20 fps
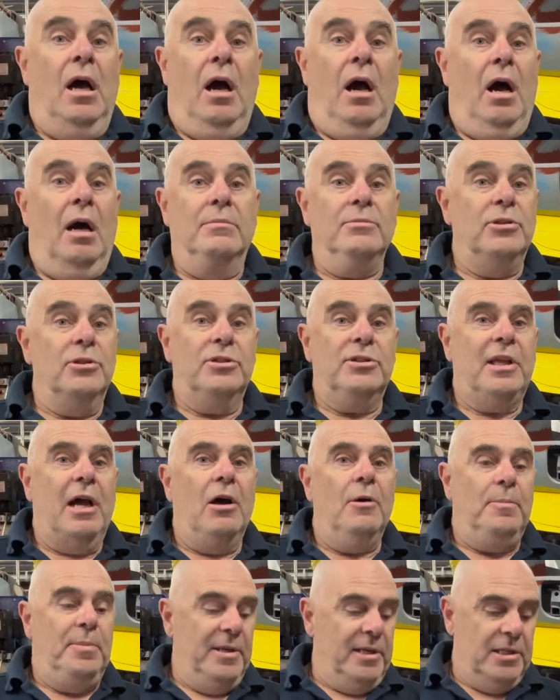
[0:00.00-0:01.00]
I'm just
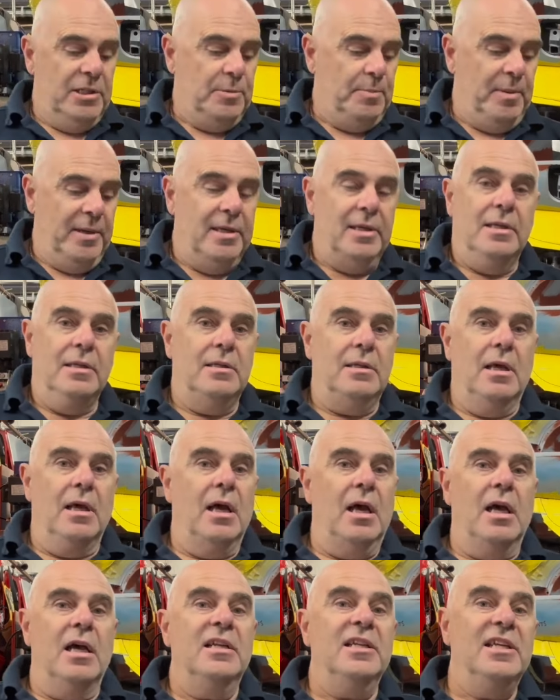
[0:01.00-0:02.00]
hoping it's been
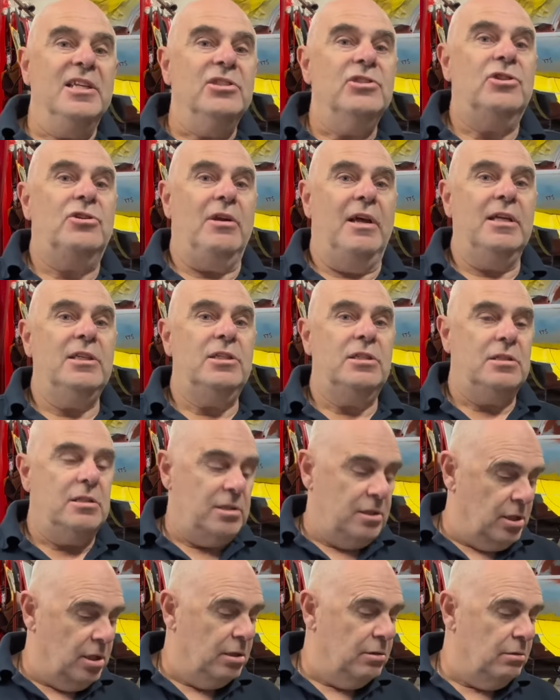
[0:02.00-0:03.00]
an
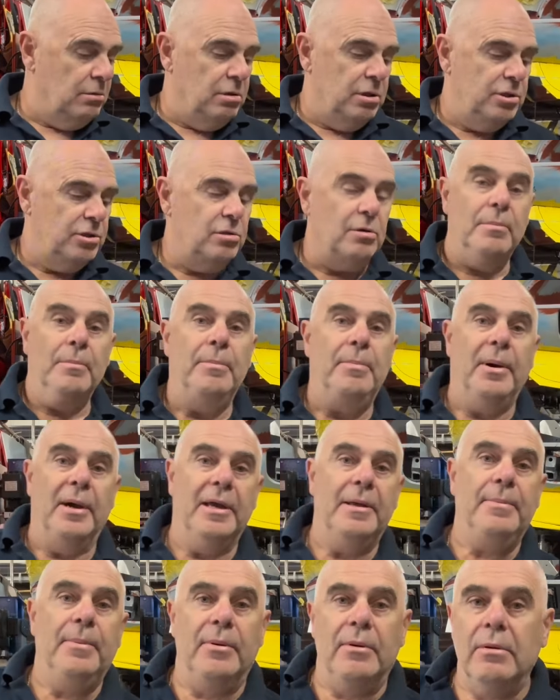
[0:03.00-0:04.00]
interest to some
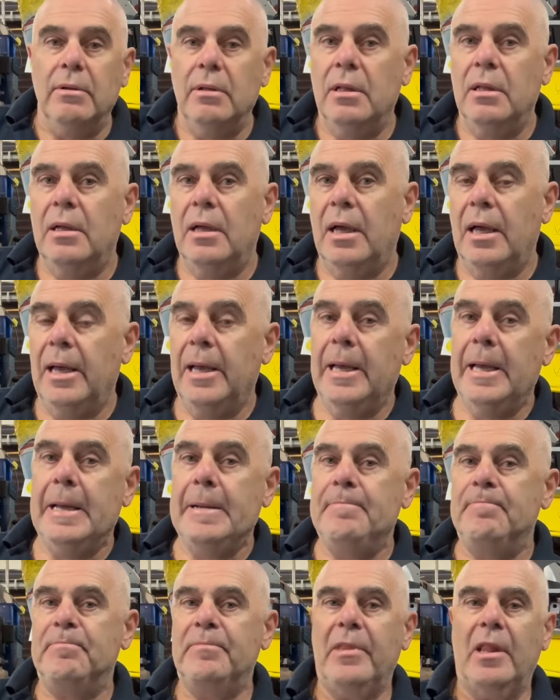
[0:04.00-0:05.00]
people. I
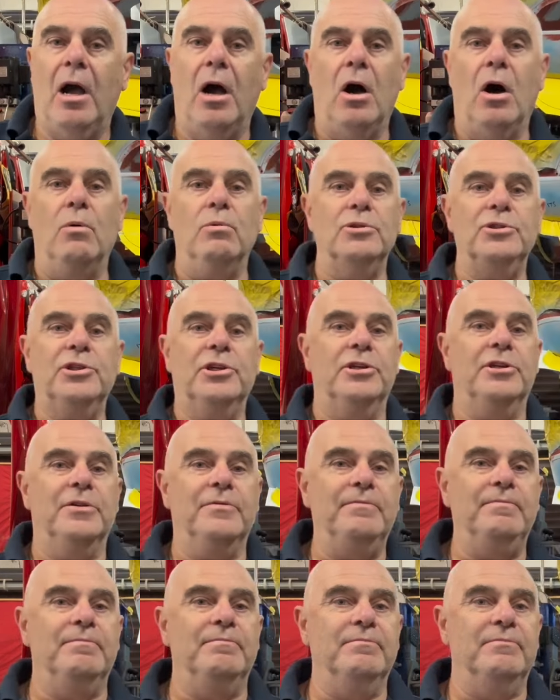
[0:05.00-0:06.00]
was going to
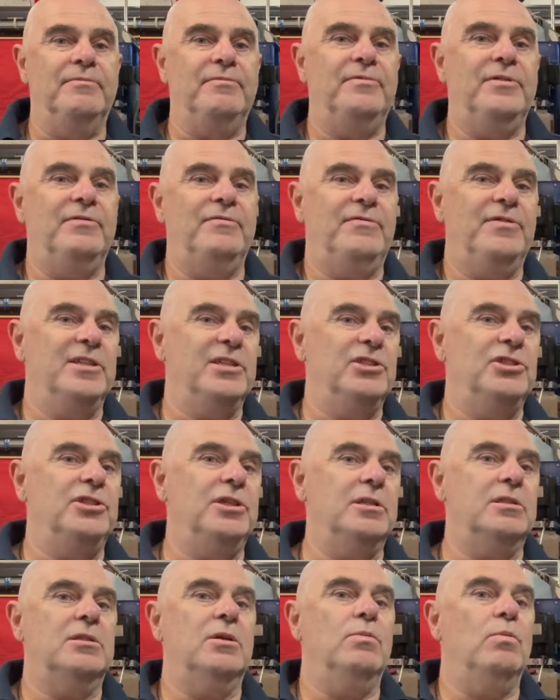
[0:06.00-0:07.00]
finish
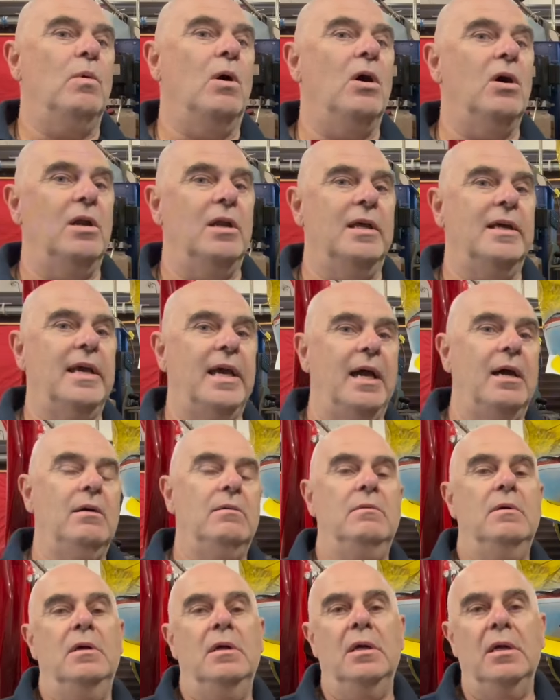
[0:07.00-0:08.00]
it a while
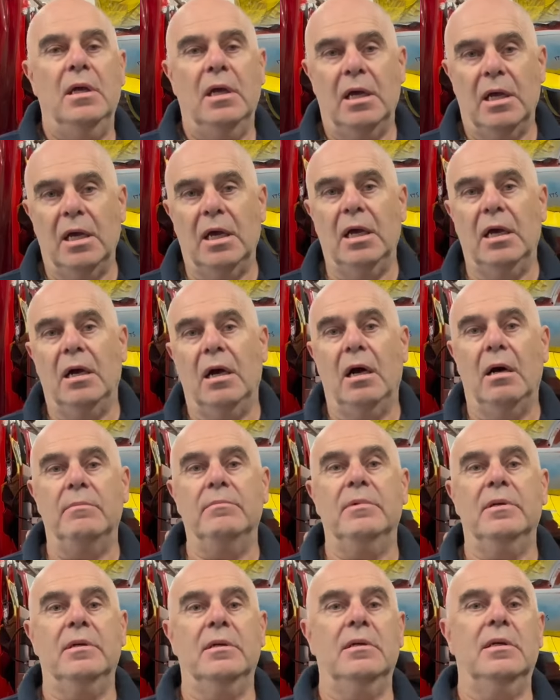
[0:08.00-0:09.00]
ago.
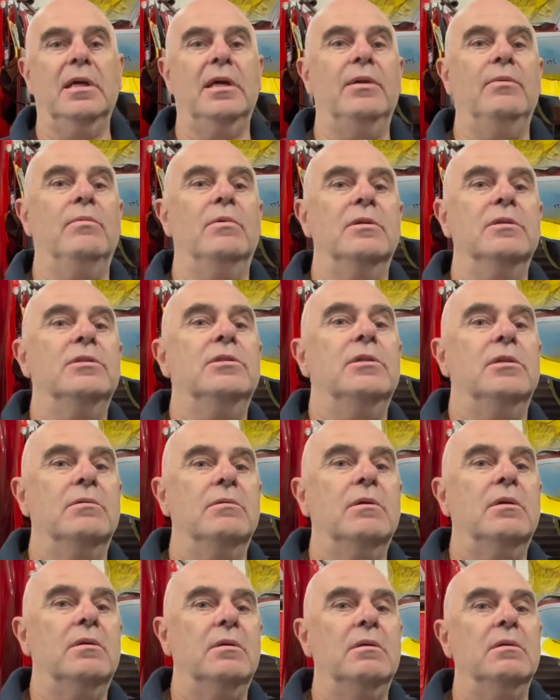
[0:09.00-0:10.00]
I'm getting one or two
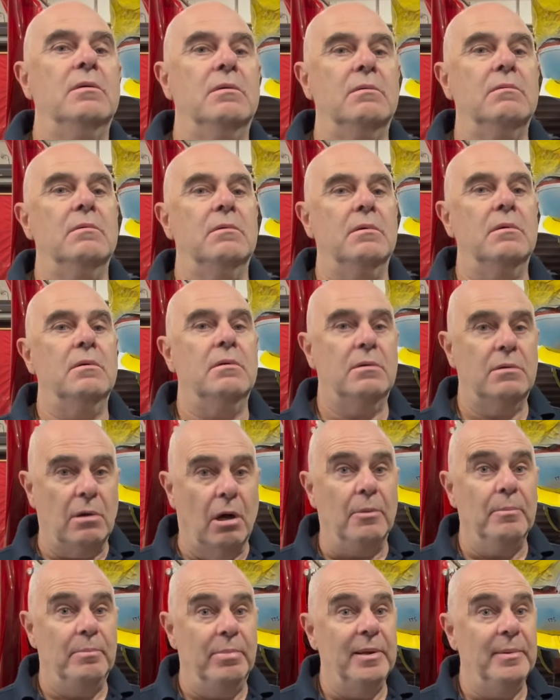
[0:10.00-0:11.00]

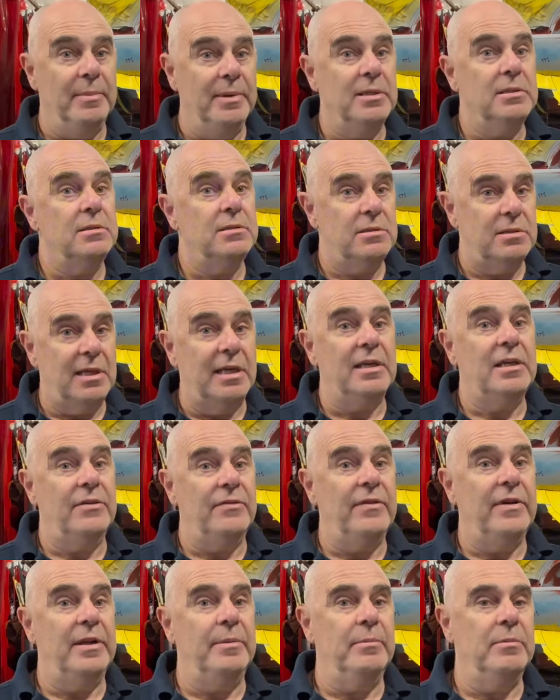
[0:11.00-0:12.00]
compliments. Thank you
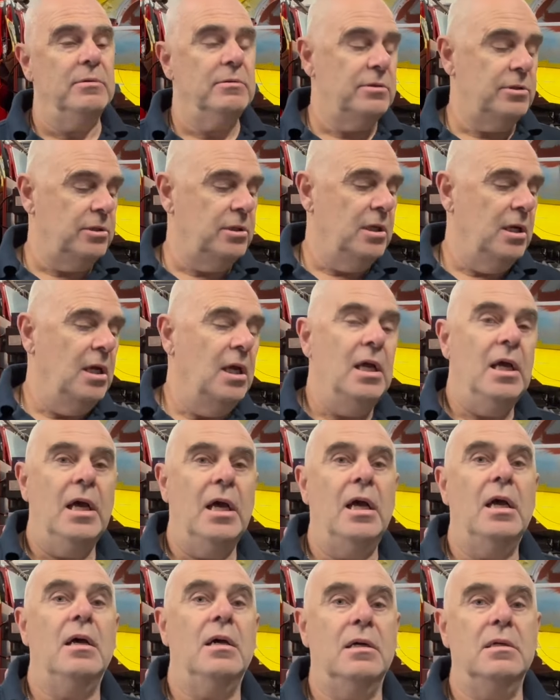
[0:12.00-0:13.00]
very much.
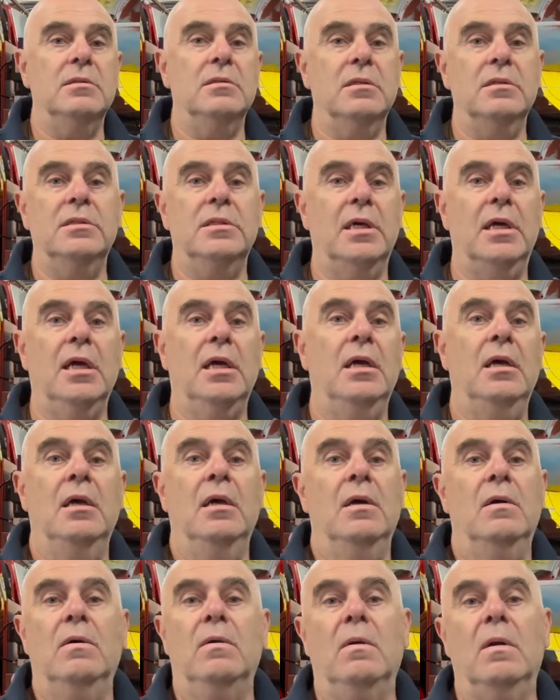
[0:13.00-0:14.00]
And
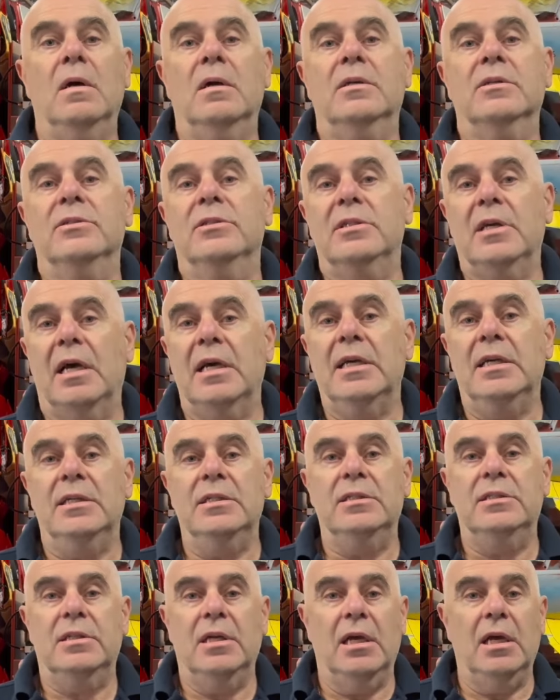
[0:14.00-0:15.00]
all I can say
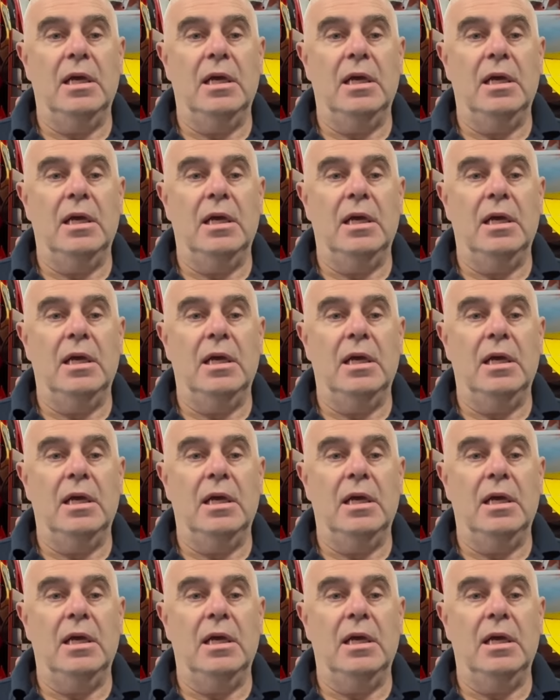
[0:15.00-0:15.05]
is